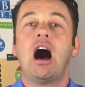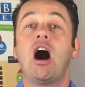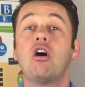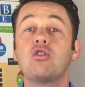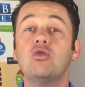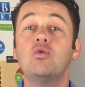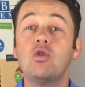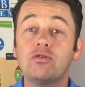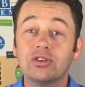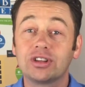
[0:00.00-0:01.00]
I'll go
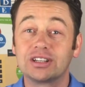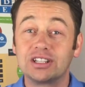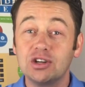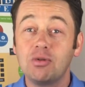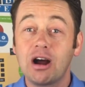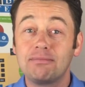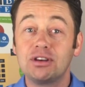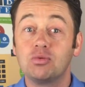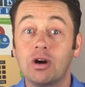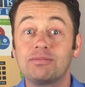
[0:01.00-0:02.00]
over the
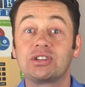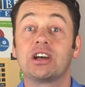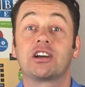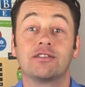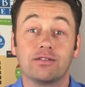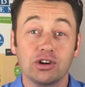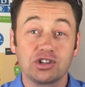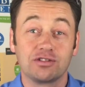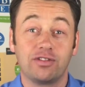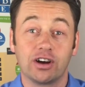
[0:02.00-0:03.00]
DYB website
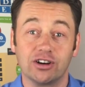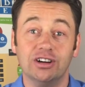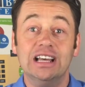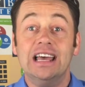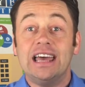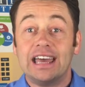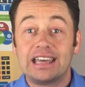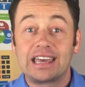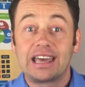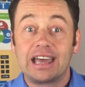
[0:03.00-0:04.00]
conversion funnel,
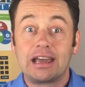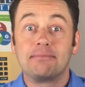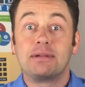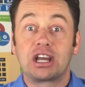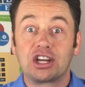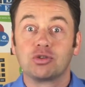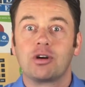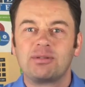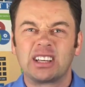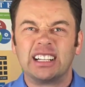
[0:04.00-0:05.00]
aka making your
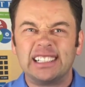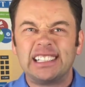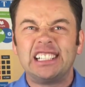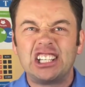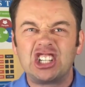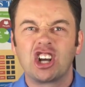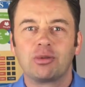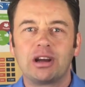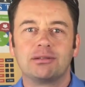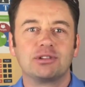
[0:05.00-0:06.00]
website a lead
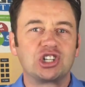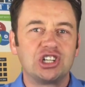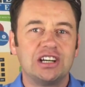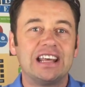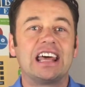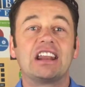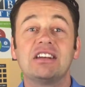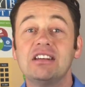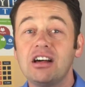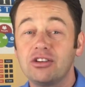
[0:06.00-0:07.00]
generating machine, in
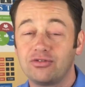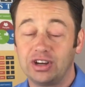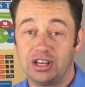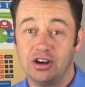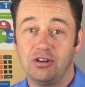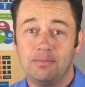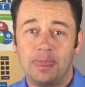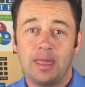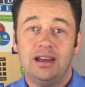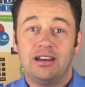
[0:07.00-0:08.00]
another video.
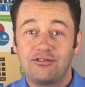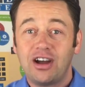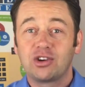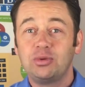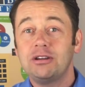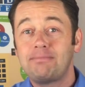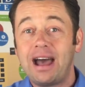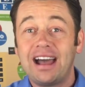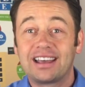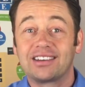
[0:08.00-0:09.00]
In fact, we
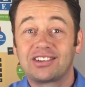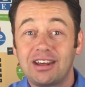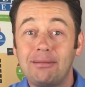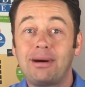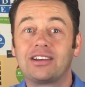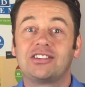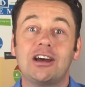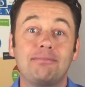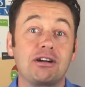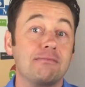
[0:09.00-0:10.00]
unpack it step by
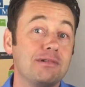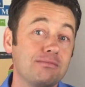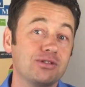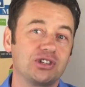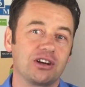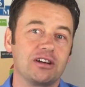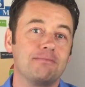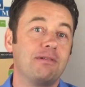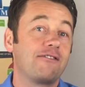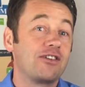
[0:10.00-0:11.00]
step in our members area,
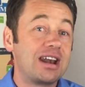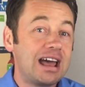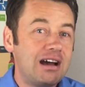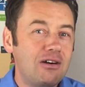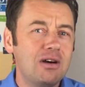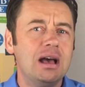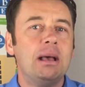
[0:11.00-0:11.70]
but for now,